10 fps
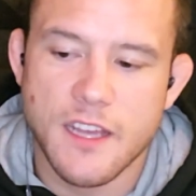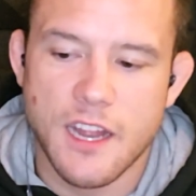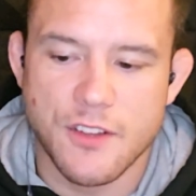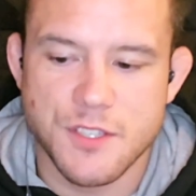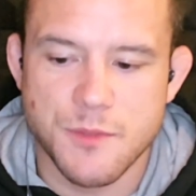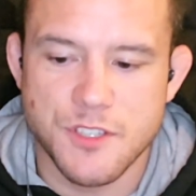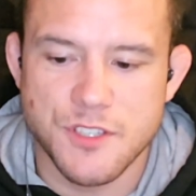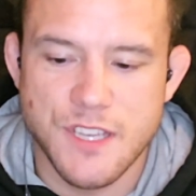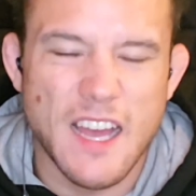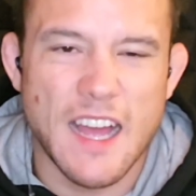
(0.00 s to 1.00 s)
out of
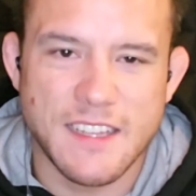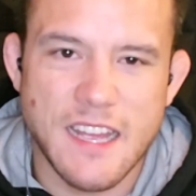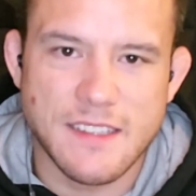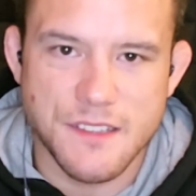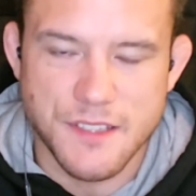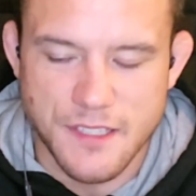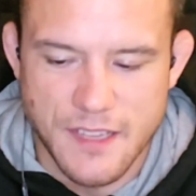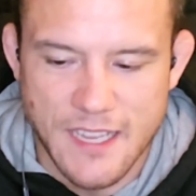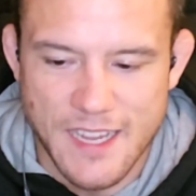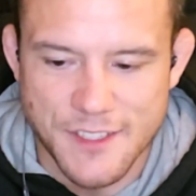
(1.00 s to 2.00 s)
submissions? I tend to think
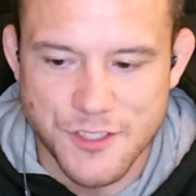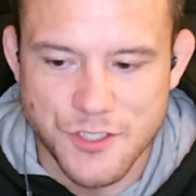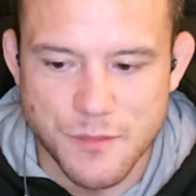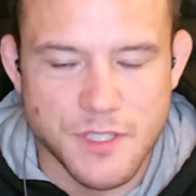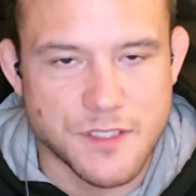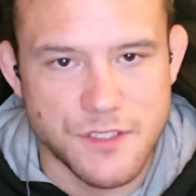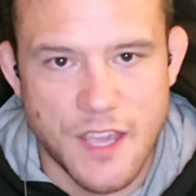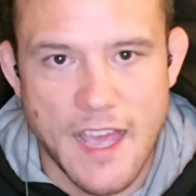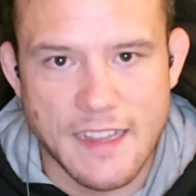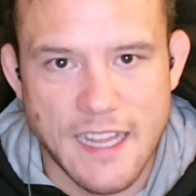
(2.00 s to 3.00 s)
they kind of should, because you
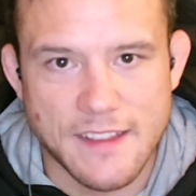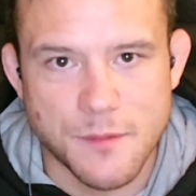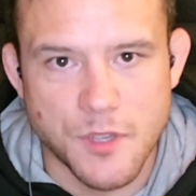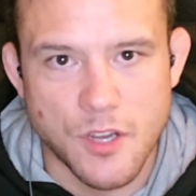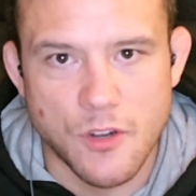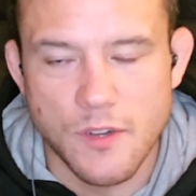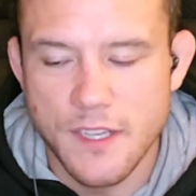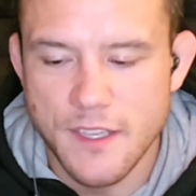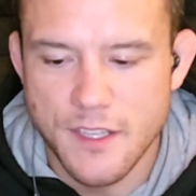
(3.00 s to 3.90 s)
can let them go.